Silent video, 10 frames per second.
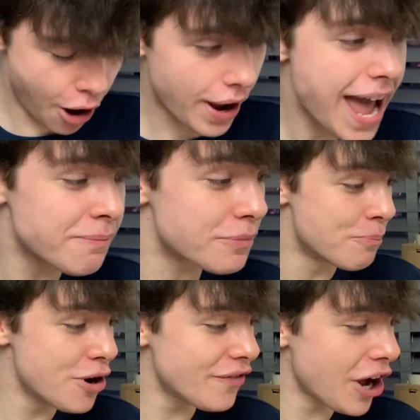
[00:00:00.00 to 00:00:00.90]
Okay,
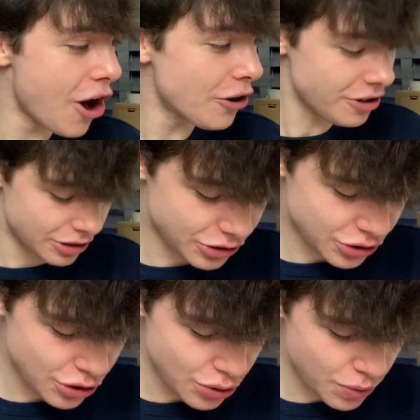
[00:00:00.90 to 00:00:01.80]
moving on
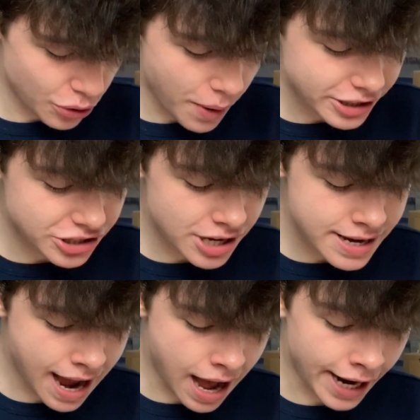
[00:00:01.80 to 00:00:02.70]
to
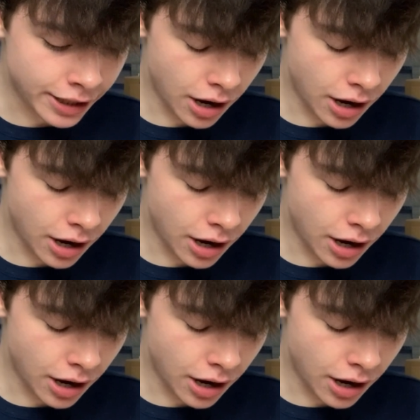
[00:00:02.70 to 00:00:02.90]
question nine.